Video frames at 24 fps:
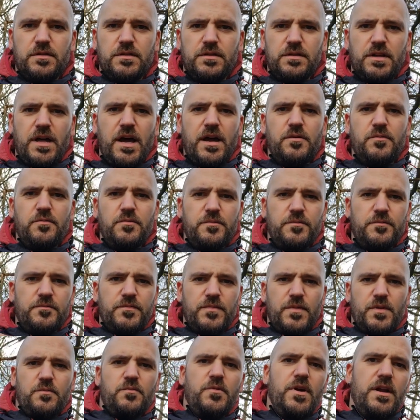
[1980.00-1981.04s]
like
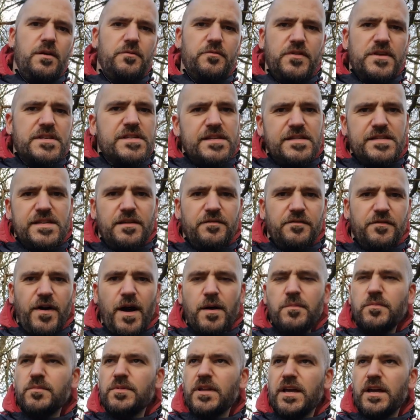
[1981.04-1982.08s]
when I'm visiting
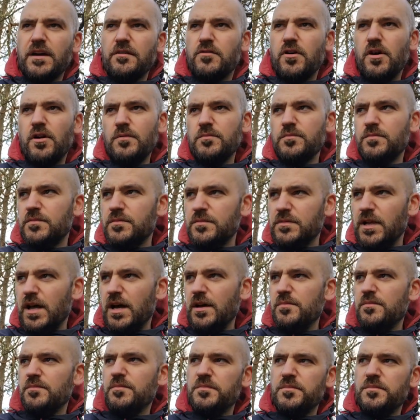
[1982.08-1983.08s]
family. I've got like